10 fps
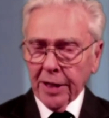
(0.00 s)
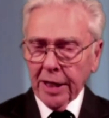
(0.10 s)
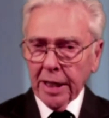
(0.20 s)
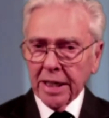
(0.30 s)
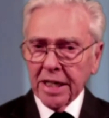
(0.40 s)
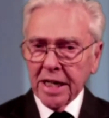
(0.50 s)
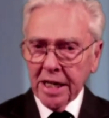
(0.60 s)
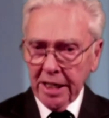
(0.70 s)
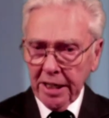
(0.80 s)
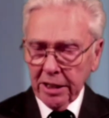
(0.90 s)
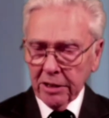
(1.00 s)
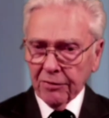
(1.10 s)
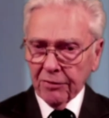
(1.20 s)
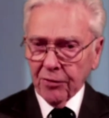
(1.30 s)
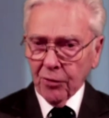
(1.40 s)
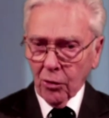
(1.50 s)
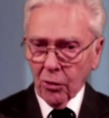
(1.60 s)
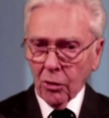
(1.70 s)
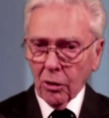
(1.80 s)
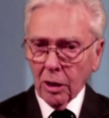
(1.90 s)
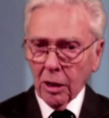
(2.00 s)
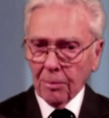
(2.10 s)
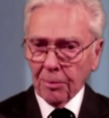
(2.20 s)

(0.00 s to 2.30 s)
the need for